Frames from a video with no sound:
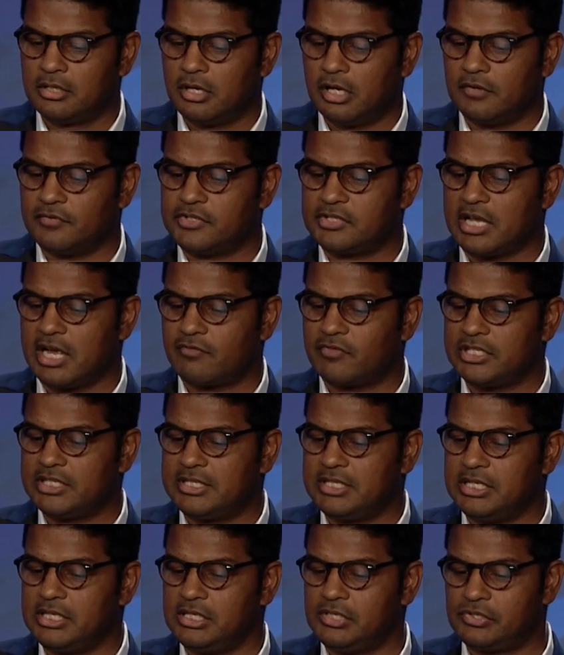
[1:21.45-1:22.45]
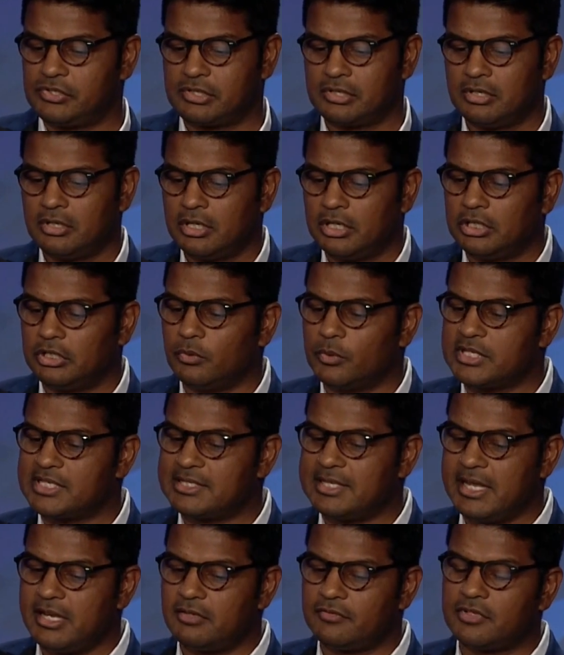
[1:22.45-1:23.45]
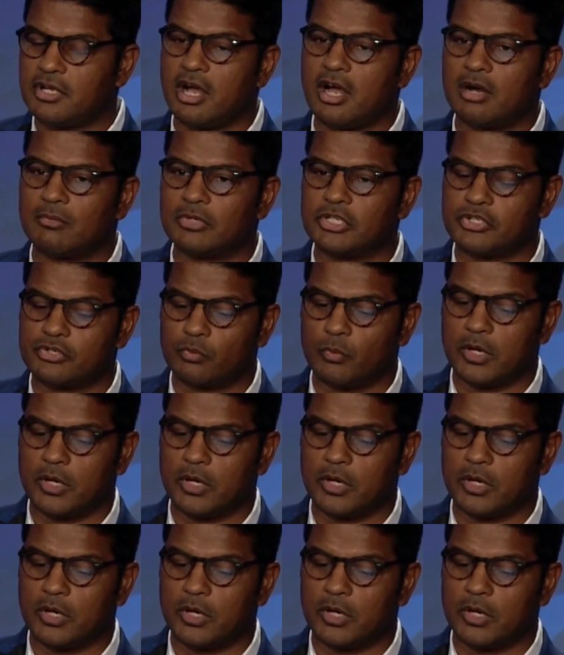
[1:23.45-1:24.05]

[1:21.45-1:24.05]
of sovereignties to a state of commerce